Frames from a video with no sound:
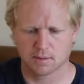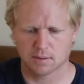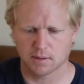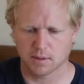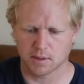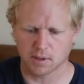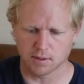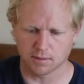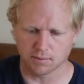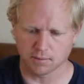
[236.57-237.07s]

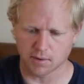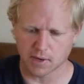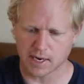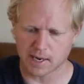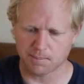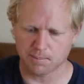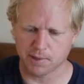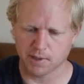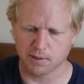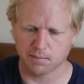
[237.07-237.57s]

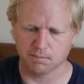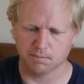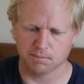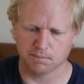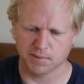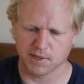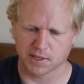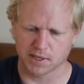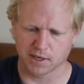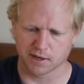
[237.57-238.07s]
unwrap it.
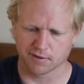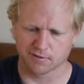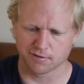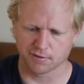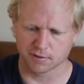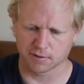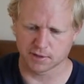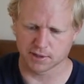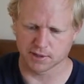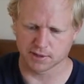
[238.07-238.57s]
Be
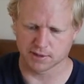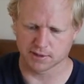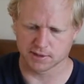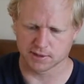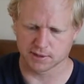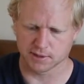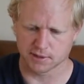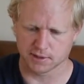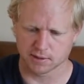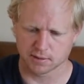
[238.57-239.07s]
careful because
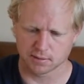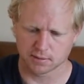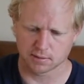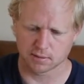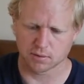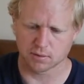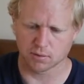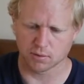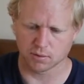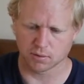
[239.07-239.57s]
the
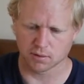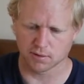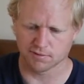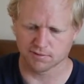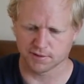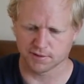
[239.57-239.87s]
core of